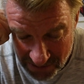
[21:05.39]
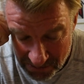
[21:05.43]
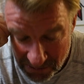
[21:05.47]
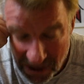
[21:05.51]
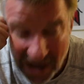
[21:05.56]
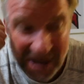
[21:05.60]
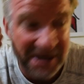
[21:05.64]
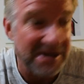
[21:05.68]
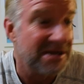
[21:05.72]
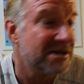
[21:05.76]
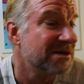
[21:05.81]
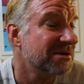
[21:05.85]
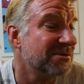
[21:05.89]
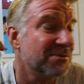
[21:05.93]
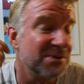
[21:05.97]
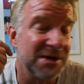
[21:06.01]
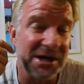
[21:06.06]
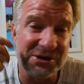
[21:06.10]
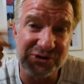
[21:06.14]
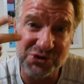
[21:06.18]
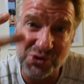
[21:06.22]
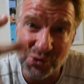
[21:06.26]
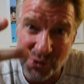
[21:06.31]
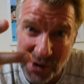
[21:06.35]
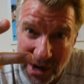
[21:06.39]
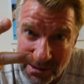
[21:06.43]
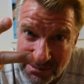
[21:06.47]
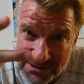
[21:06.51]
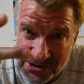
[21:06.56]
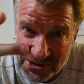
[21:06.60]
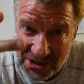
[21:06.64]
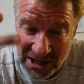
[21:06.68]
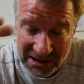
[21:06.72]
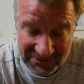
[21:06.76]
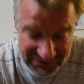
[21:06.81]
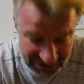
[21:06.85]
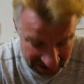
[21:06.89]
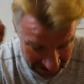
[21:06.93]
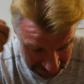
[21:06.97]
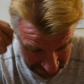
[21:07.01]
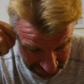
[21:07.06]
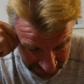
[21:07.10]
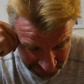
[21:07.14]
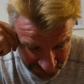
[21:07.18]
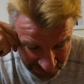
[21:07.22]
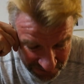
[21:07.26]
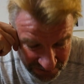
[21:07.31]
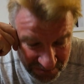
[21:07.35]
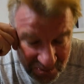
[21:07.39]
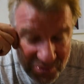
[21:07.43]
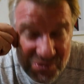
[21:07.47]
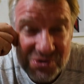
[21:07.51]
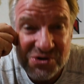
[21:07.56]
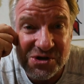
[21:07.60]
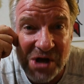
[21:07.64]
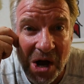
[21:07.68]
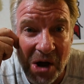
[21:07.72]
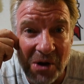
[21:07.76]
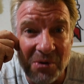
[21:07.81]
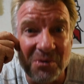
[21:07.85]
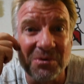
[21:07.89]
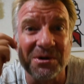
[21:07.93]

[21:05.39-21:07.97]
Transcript: But we've got two ramens left, so